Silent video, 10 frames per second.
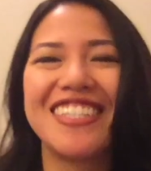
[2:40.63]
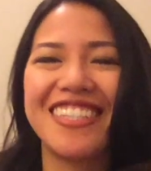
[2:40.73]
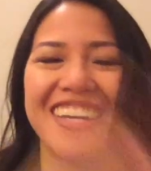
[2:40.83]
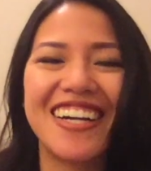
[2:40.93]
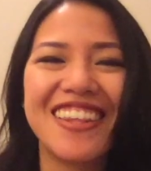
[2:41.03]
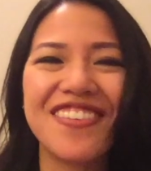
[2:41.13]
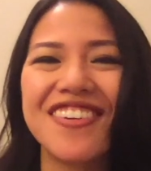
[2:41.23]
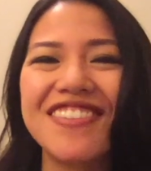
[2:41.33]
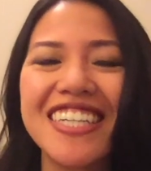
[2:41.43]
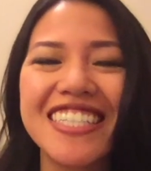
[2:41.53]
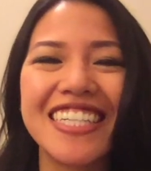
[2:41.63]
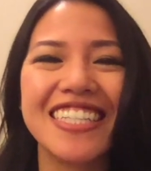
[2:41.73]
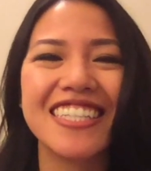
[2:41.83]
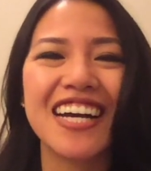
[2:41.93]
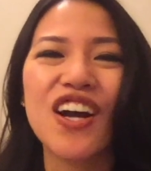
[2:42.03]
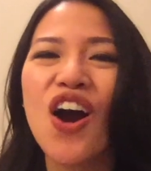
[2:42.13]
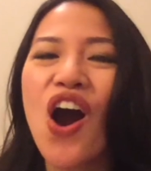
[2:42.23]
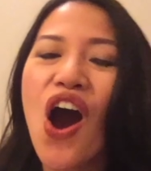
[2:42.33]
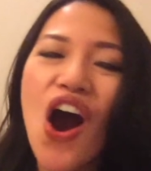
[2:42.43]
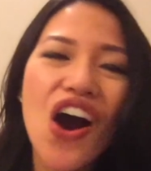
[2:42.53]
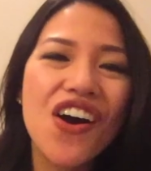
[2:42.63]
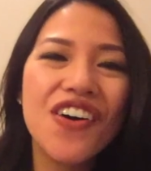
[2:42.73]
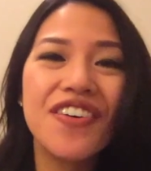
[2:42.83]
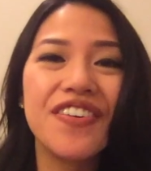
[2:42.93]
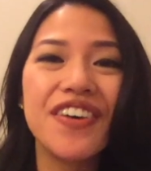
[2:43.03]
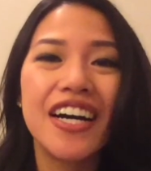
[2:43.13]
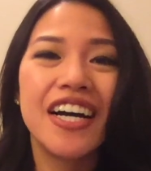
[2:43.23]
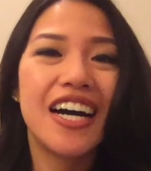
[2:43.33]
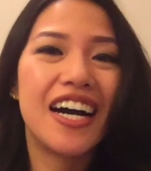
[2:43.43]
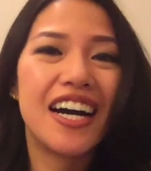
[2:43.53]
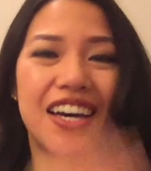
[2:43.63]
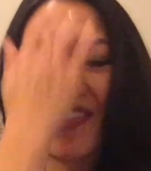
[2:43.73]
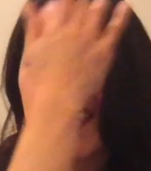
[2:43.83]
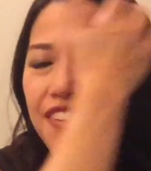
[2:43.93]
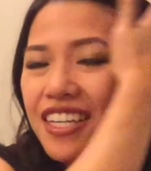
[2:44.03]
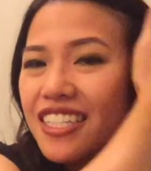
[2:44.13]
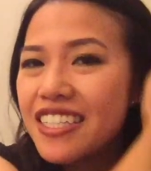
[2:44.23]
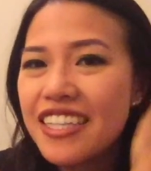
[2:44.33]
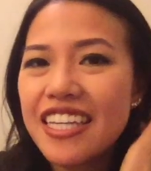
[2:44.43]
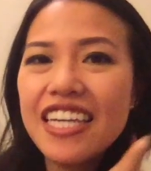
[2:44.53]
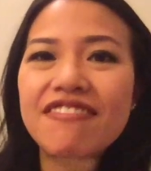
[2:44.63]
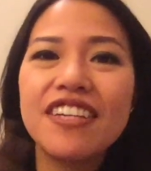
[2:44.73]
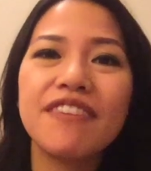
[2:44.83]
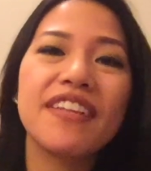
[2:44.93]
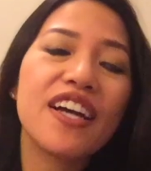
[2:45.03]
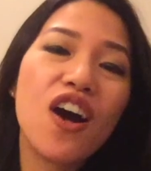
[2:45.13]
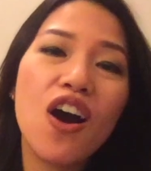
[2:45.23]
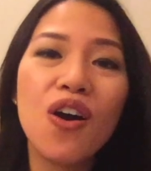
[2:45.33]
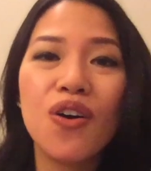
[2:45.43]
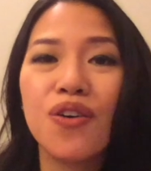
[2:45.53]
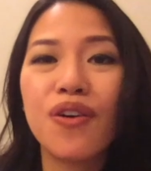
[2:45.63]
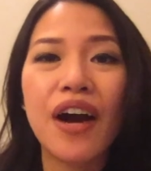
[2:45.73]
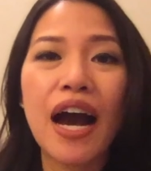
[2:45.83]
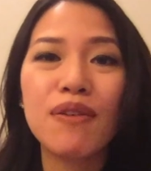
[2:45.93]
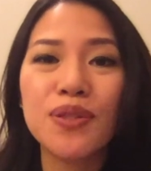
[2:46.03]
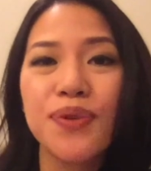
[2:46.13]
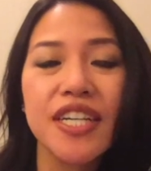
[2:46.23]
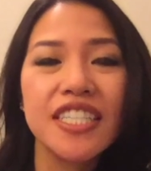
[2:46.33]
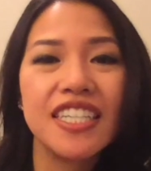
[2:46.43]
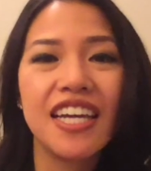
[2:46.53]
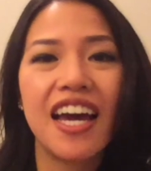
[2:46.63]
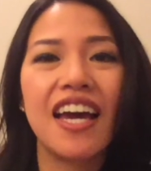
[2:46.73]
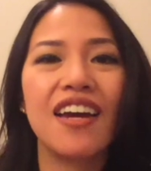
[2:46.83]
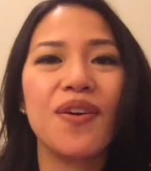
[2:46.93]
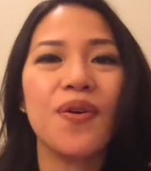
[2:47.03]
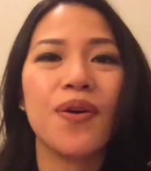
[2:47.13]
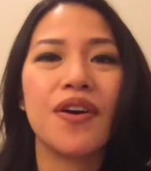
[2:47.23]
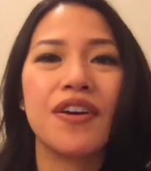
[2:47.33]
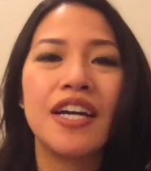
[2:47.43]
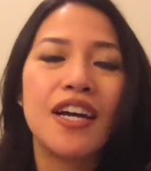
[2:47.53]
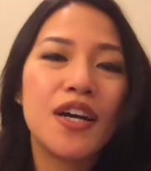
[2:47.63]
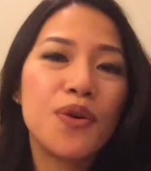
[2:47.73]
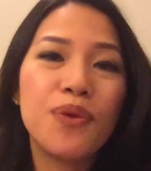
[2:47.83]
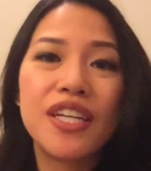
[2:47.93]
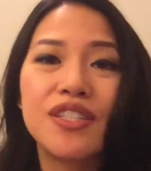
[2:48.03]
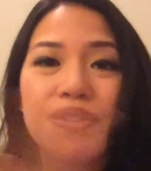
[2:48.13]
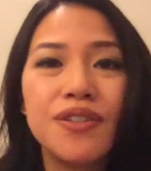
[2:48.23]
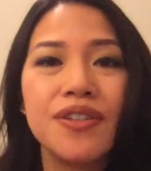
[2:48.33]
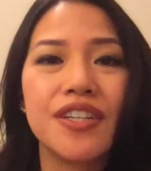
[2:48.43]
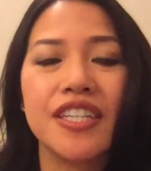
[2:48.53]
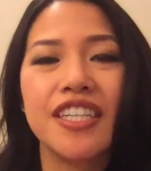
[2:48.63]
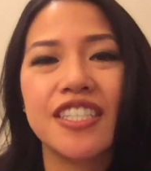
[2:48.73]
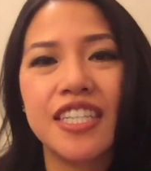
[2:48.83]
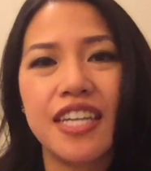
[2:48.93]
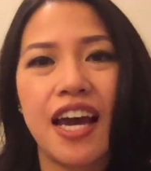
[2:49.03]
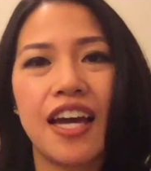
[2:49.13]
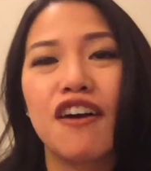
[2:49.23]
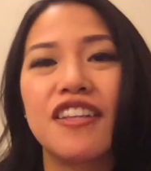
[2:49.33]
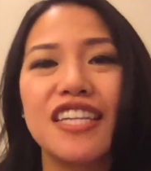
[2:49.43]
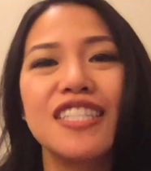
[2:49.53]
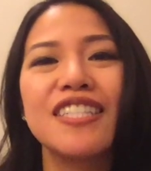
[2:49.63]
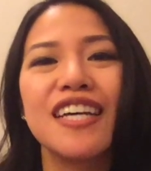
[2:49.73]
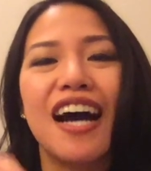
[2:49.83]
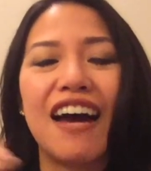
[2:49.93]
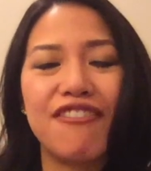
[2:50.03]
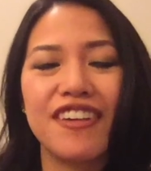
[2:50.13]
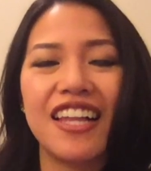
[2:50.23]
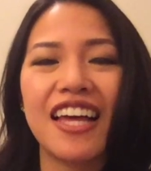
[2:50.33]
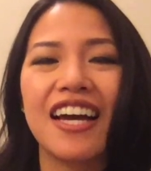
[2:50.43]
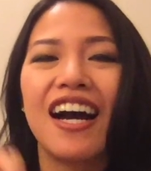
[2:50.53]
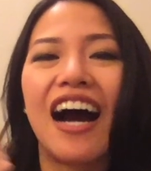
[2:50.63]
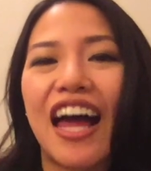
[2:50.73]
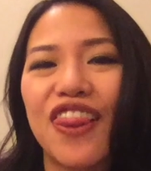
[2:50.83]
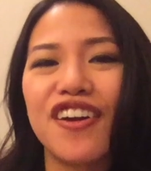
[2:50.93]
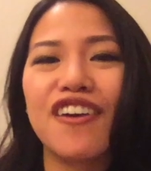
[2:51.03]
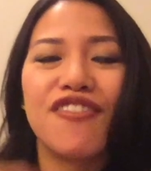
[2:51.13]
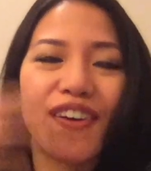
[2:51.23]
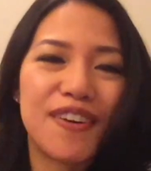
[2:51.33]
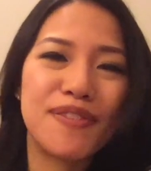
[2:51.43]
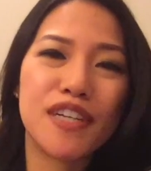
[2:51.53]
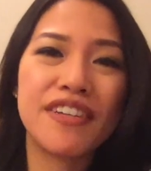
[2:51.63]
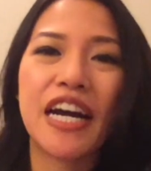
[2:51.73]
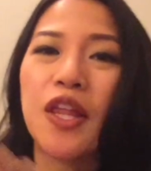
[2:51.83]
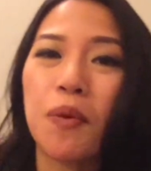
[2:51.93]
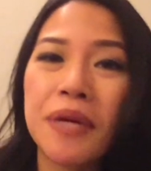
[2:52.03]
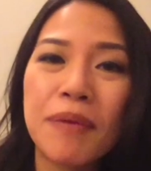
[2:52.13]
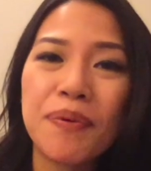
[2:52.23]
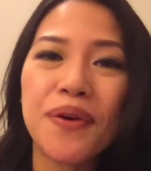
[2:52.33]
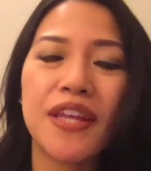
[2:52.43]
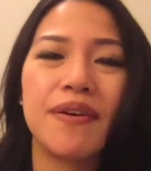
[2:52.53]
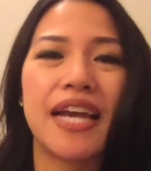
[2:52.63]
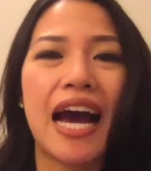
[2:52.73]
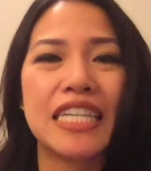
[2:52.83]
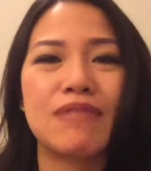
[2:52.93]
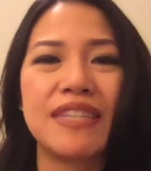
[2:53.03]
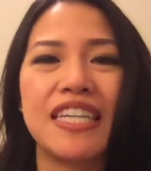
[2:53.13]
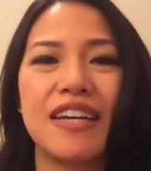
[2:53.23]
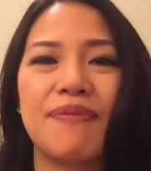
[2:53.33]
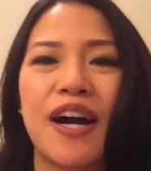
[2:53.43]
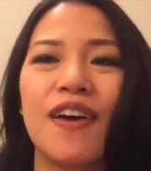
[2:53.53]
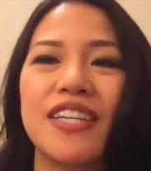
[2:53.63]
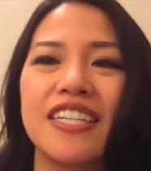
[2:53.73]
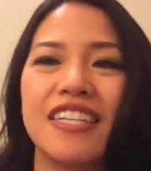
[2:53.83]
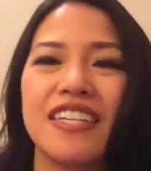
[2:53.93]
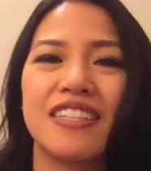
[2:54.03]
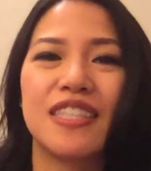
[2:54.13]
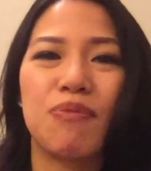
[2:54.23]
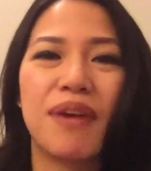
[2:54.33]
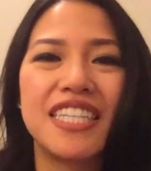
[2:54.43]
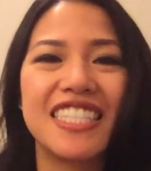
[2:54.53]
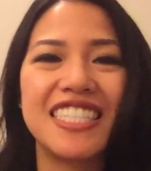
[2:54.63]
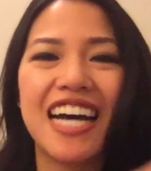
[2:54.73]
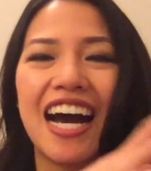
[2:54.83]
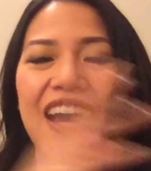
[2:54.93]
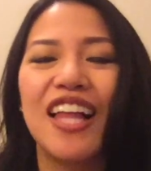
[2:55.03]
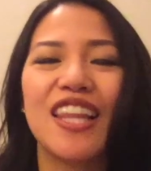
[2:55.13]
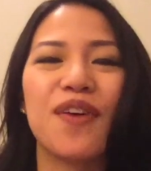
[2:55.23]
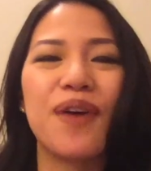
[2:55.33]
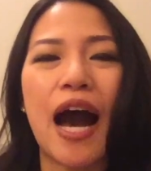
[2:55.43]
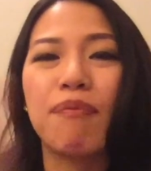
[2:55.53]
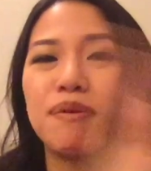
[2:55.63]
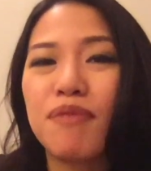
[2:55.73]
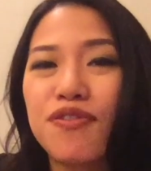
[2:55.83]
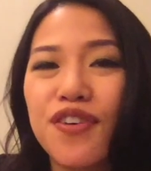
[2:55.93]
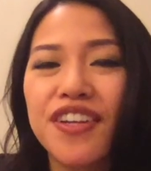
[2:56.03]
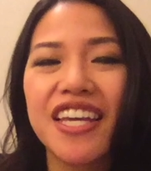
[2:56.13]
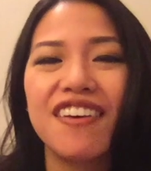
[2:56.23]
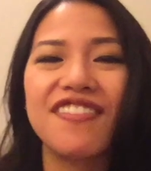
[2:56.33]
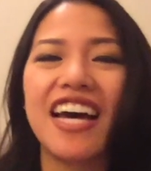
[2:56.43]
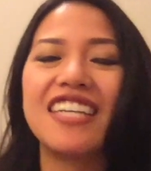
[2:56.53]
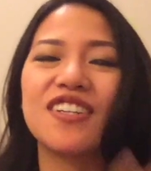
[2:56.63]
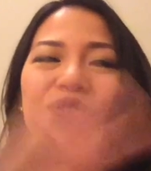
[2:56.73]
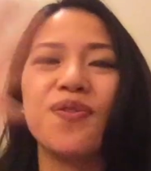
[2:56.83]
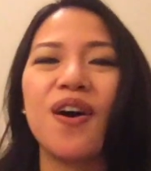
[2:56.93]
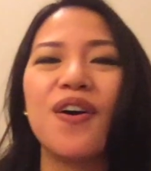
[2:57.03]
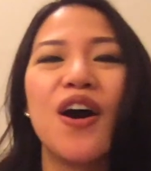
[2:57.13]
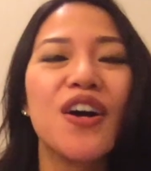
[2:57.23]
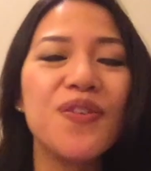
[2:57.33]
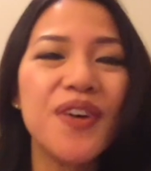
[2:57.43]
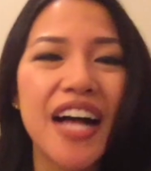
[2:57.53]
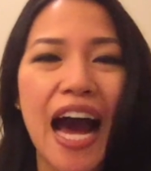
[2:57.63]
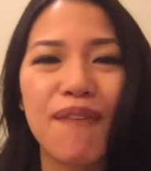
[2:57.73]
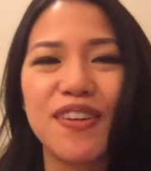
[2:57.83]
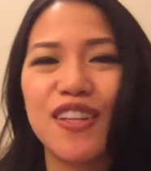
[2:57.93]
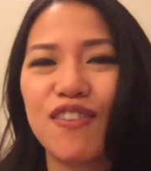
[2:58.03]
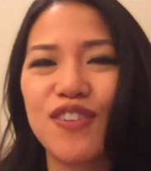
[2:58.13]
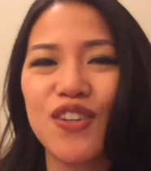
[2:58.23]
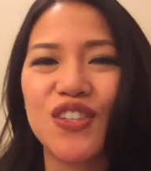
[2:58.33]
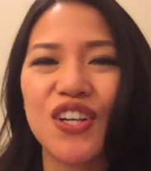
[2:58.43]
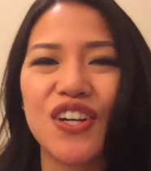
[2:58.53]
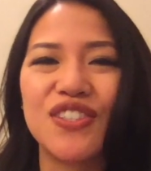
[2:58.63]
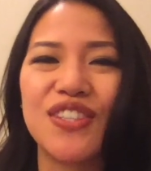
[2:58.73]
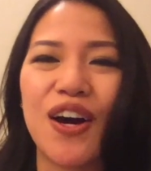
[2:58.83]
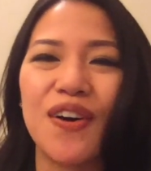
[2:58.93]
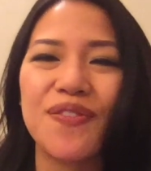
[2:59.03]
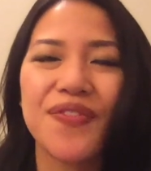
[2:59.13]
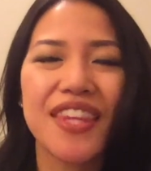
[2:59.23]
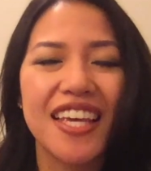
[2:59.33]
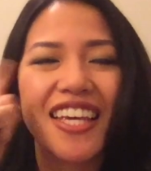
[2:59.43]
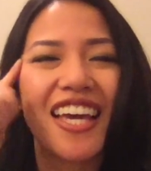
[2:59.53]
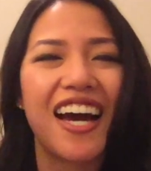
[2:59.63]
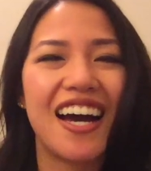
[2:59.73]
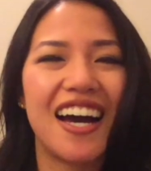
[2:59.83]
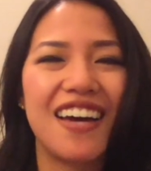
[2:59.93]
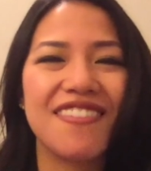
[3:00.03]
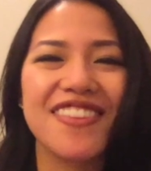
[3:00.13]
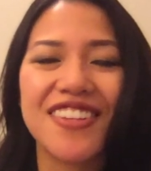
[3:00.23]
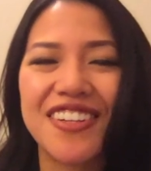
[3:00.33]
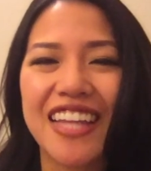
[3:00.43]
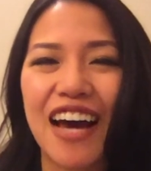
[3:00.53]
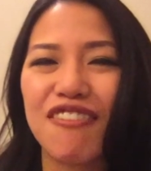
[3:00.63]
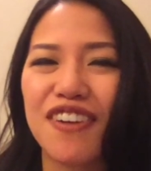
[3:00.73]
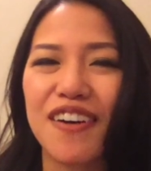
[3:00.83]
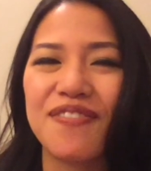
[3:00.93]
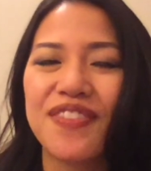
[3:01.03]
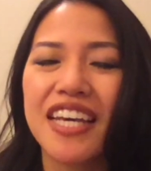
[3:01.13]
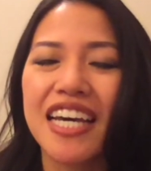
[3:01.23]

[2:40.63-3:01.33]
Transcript: sorry, the reverse is like, oh, uh, if the event is in the evening, you can like, oh, how was work today? Or what did you do earlier today? This, I feel like I learned from observing other people. They would ask me about the present time, like what happened before the event and what will happen in the future. So yeah, I've learned that from